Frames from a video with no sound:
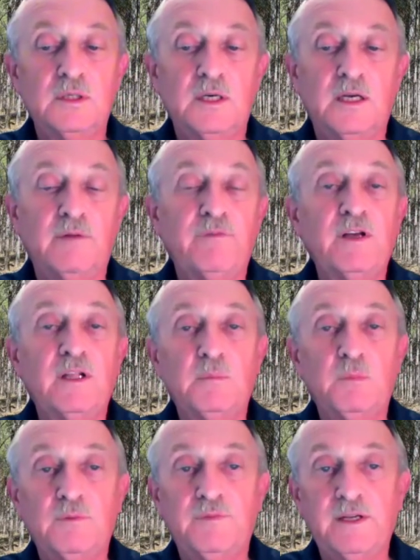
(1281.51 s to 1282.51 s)
and
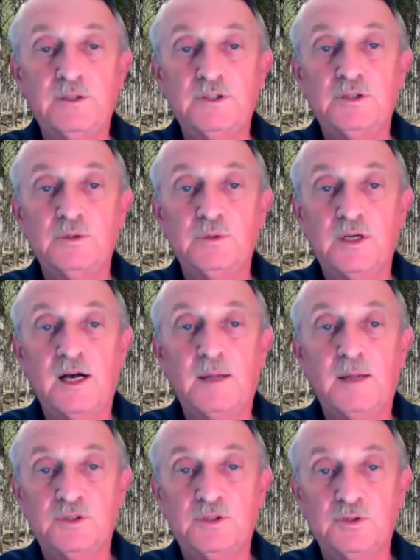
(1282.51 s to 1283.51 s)
available vendors to
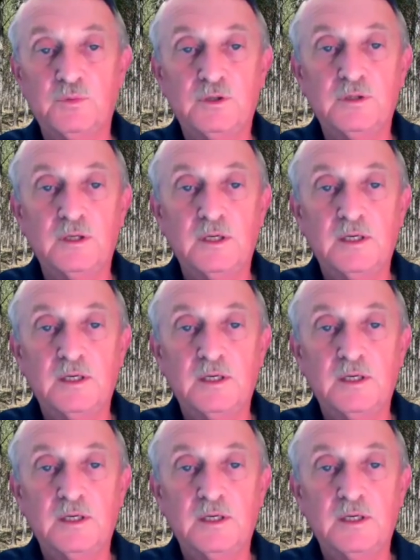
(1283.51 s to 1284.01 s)
accomplish this work.